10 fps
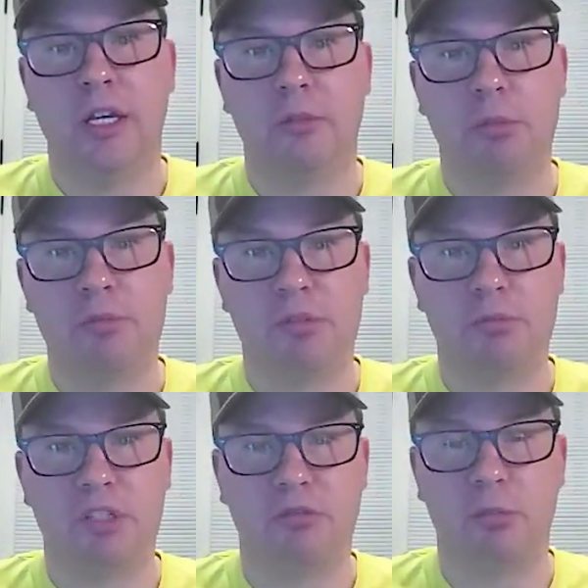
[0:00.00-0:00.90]
There may be some
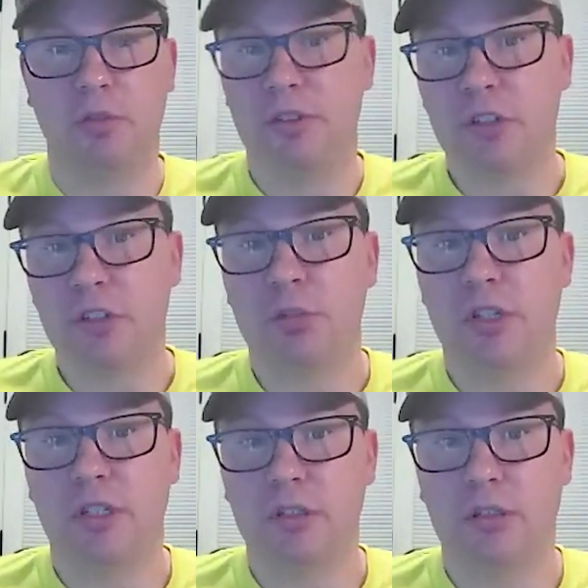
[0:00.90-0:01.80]
disagreement over the scope
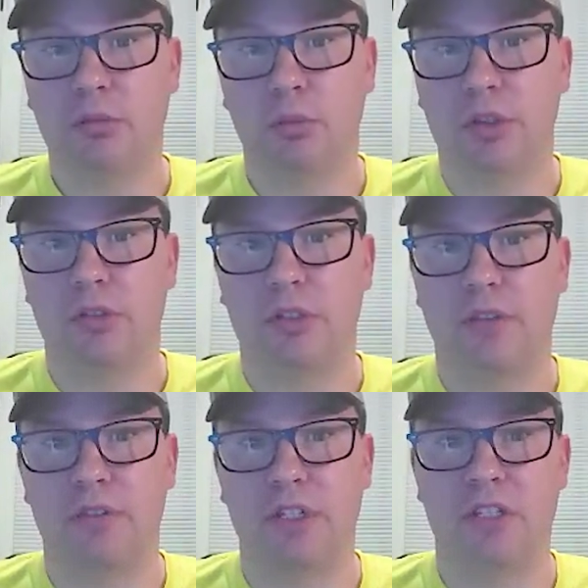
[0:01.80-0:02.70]
of it, what this
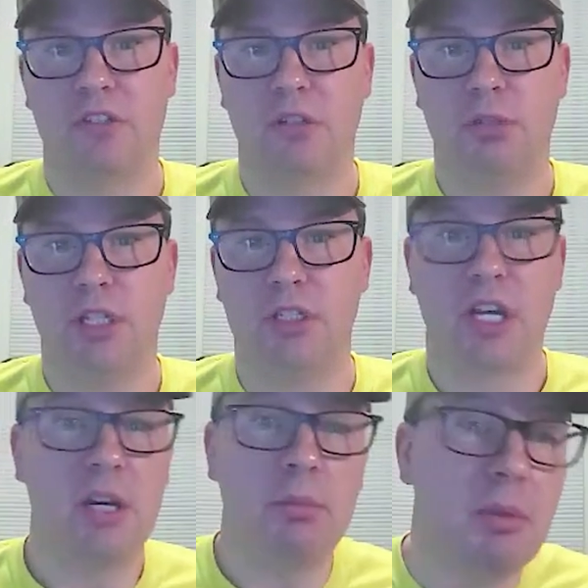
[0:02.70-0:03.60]
conversation is going to be.
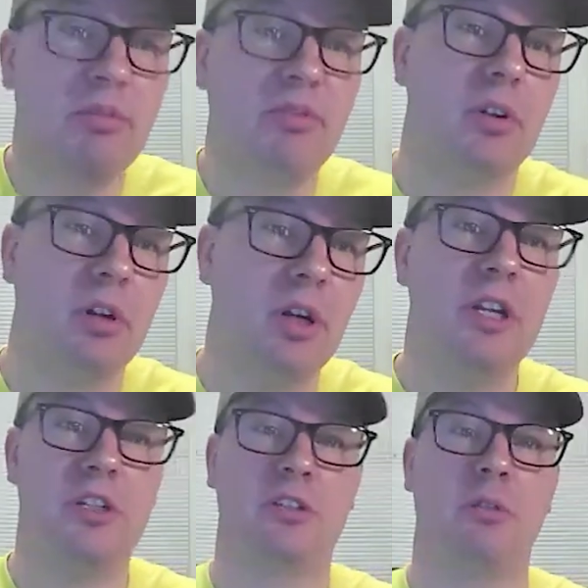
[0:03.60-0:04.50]
China may prefer
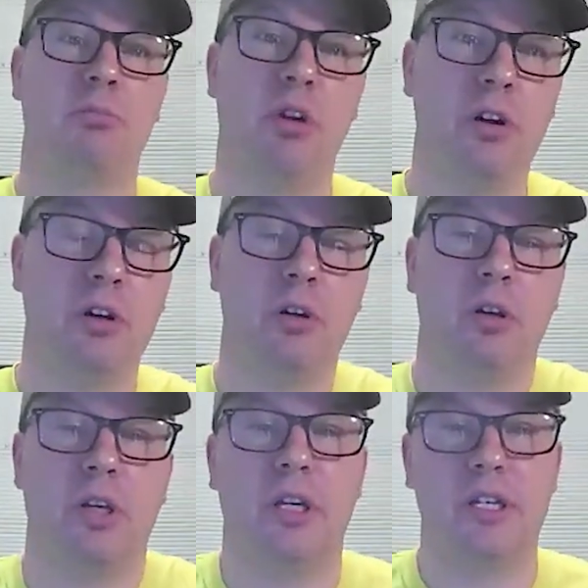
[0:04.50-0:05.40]
just a
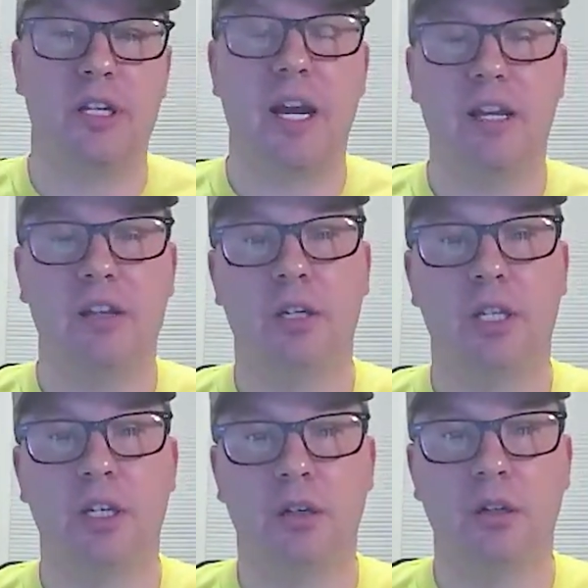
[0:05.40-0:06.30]
broader
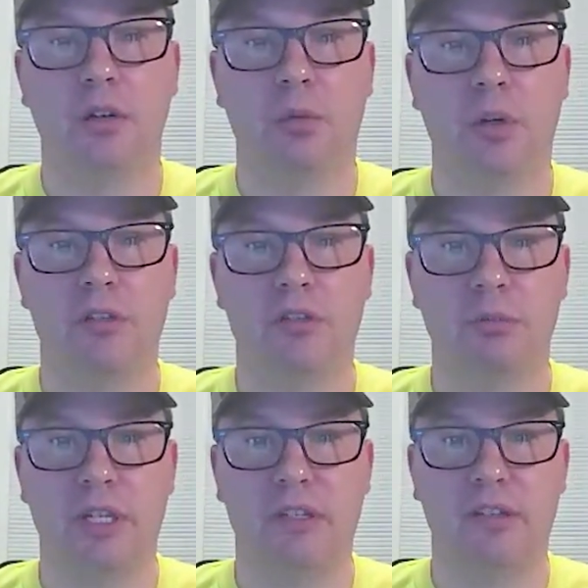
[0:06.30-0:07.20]
dialogue here, whereas
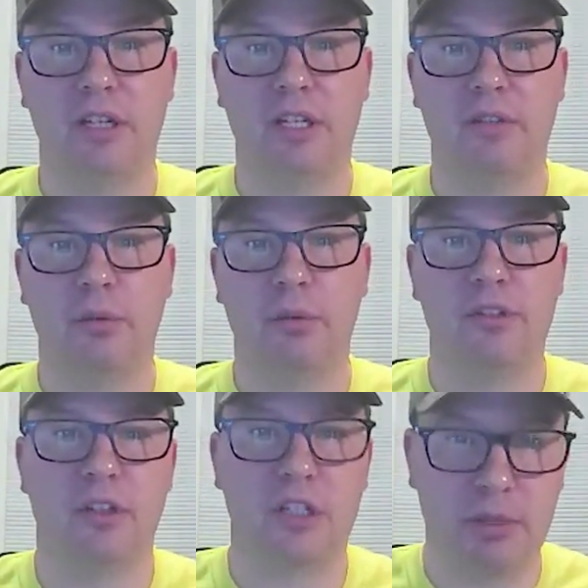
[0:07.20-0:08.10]
Trump likes the idea, well,
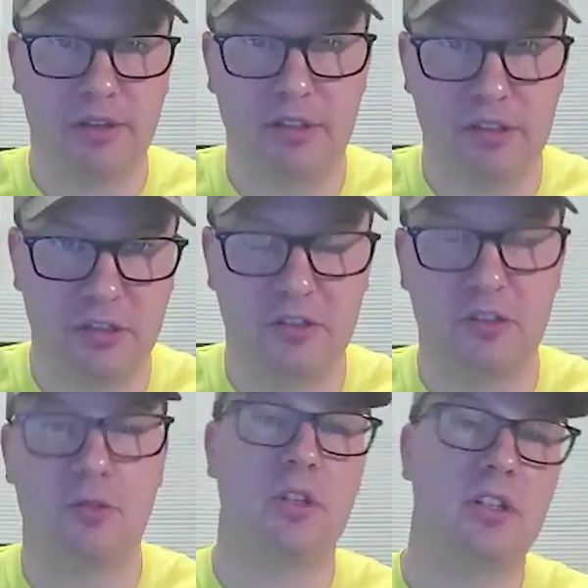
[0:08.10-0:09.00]
let's talk about this
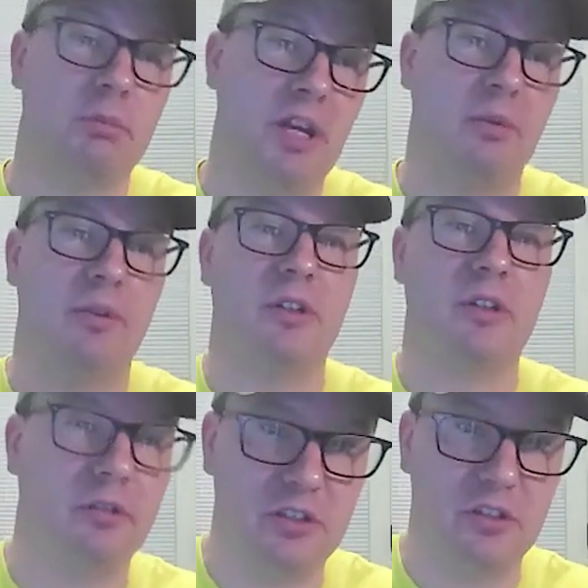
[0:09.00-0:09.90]
issue and then come back with
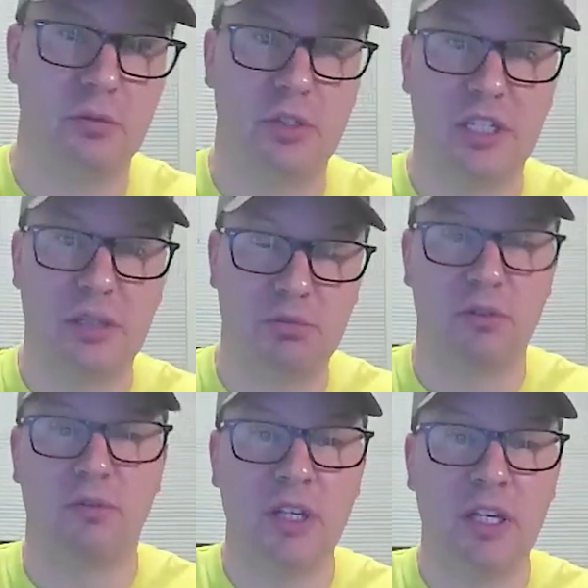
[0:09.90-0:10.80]
another issue so we can keep
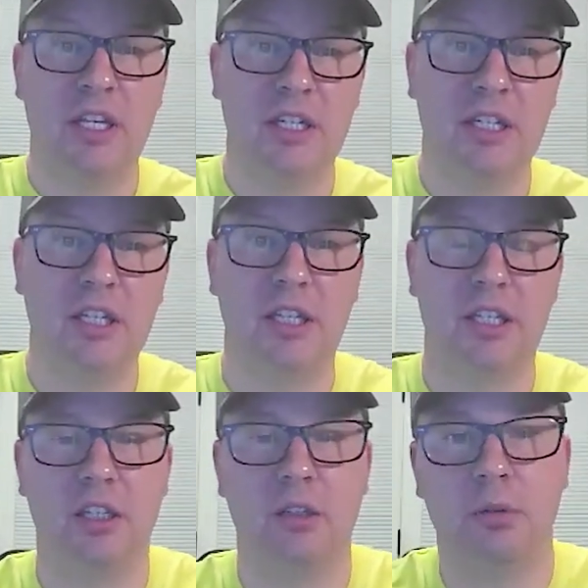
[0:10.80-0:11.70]
sort of
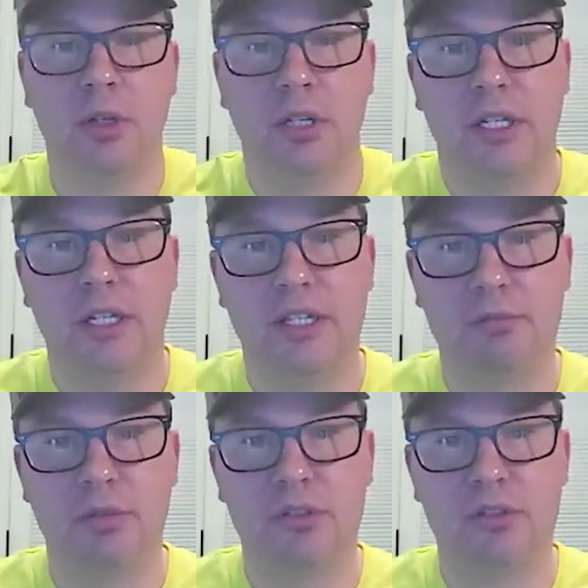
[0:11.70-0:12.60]
needling you as
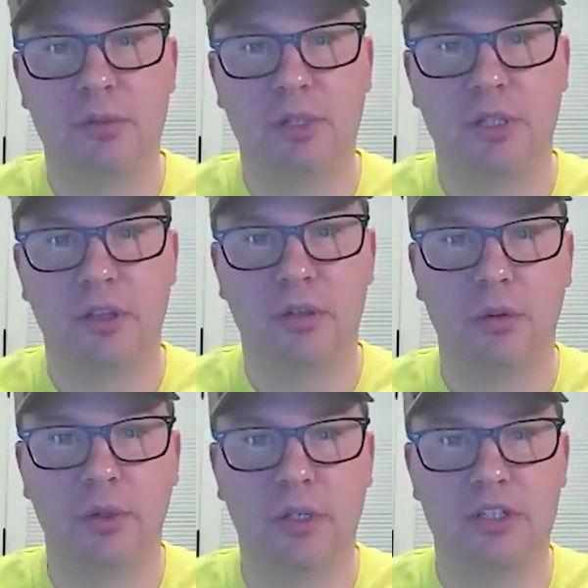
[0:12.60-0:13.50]
opposed to doing the
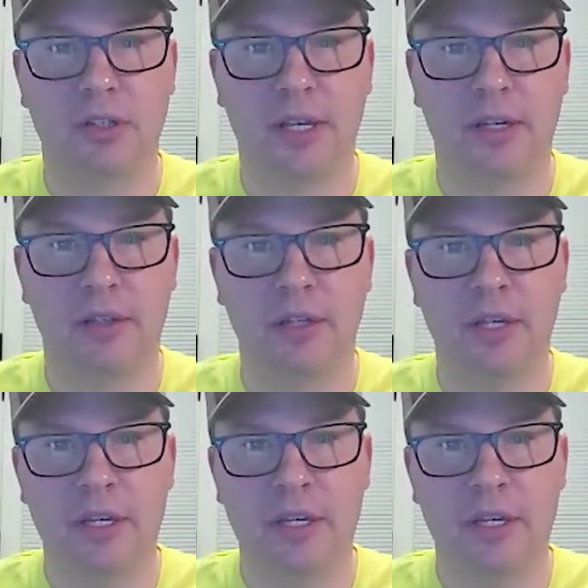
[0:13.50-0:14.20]
whole enchilada.